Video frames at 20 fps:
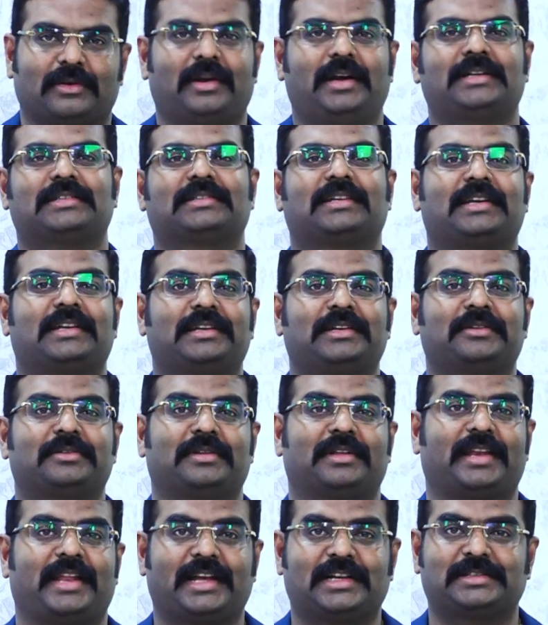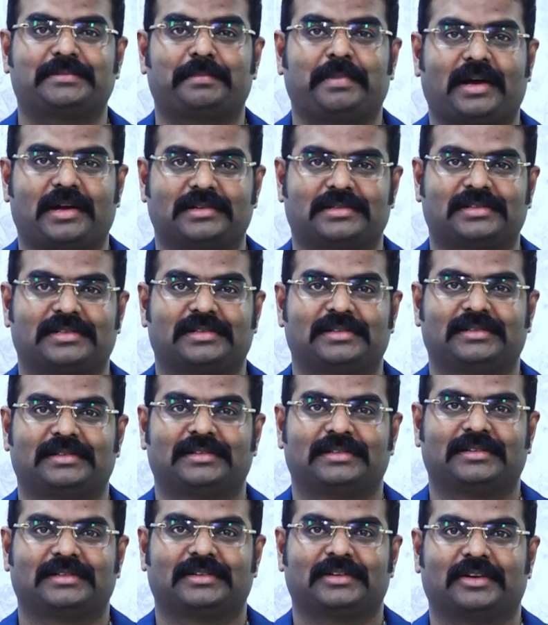let's get into the next part
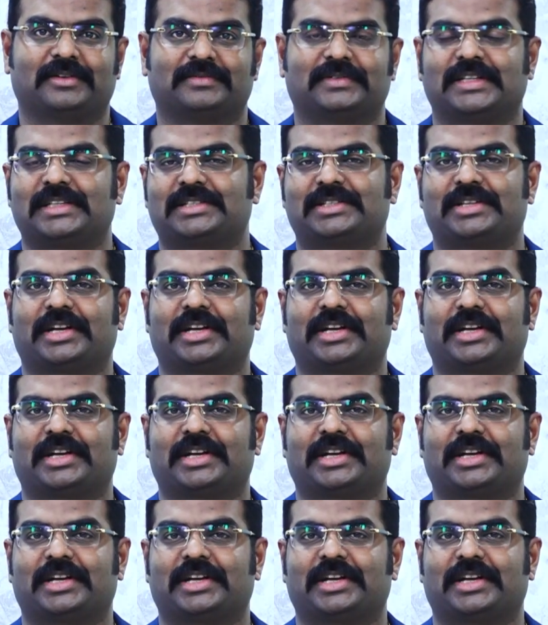of this